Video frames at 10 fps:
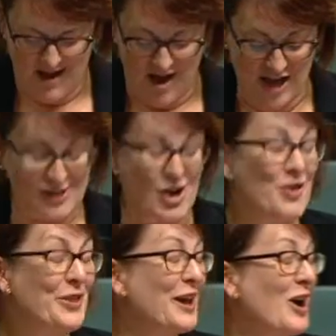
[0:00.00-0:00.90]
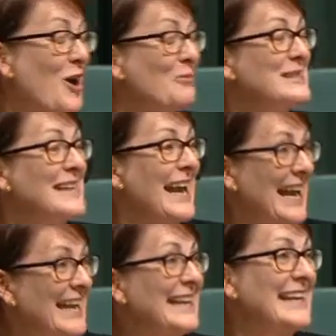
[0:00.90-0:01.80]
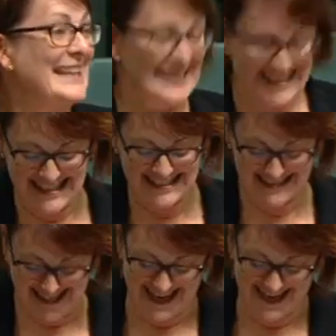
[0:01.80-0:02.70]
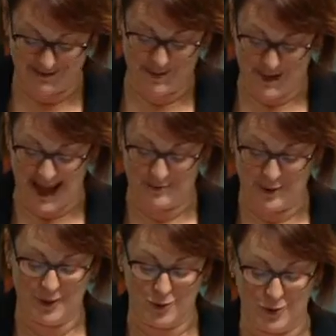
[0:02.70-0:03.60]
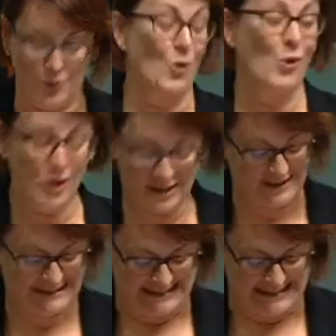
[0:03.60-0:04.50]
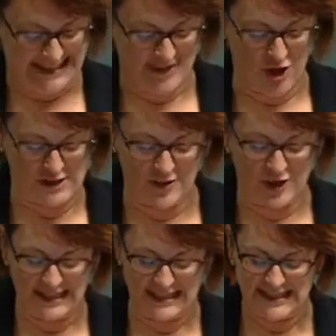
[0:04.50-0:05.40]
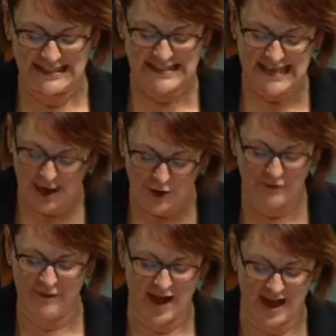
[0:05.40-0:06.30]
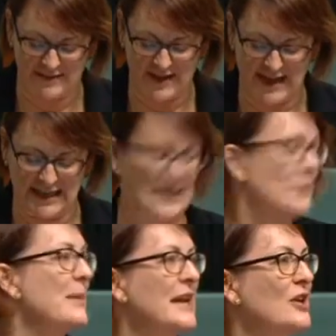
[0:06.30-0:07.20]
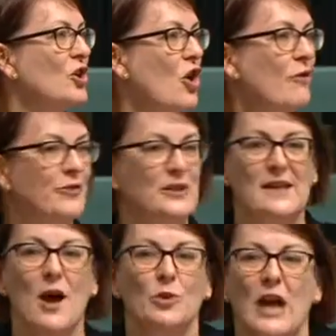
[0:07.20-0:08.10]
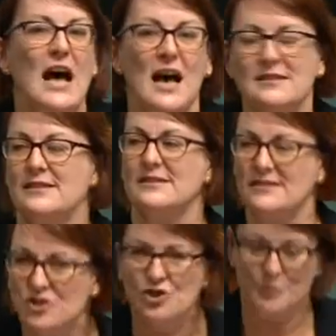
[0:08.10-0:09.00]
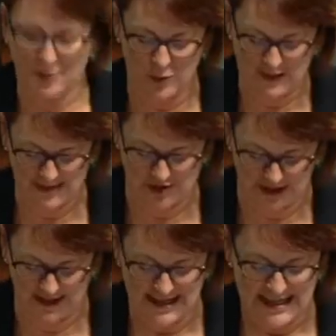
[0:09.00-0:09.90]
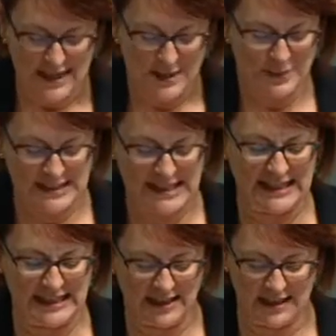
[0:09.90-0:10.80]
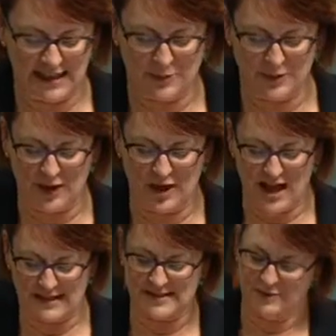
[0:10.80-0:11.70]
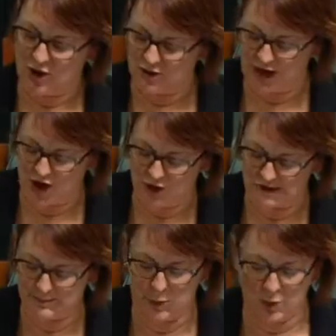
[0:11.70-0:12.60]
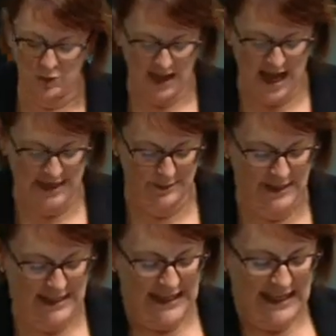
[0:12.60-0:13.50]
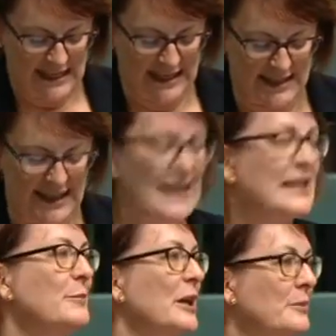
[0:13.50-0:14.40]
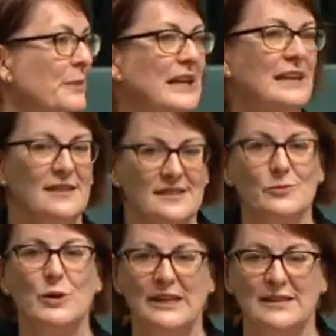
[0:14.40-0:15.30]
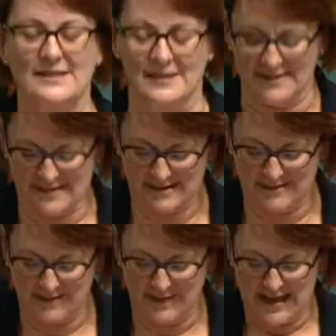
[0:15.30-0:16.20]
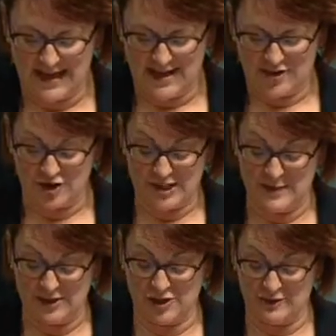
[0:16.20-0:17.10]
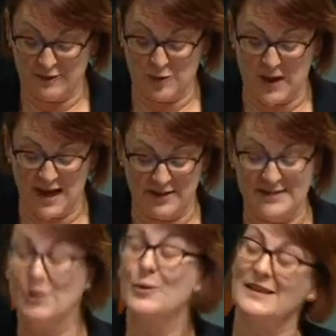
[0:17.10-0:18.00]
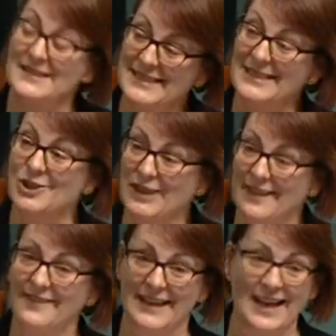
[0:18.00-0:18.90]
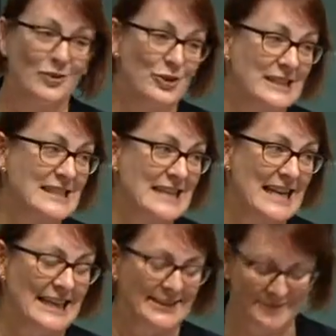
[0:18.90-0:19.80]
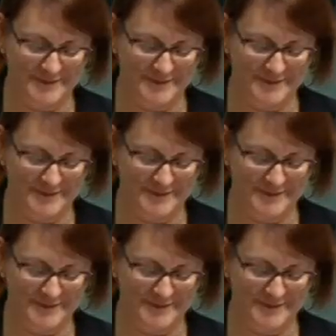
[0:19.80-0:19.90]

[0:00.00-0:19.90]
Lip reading: I don't think I was any less scared of the man we called Hawke in those early years, terrified that in a media conference I would ask a stupid question, particularly with the likes of Laurie Oakes, Paul Lynham and Ian McMinn as witnesses, not to mention a few others who are still in the gallery today.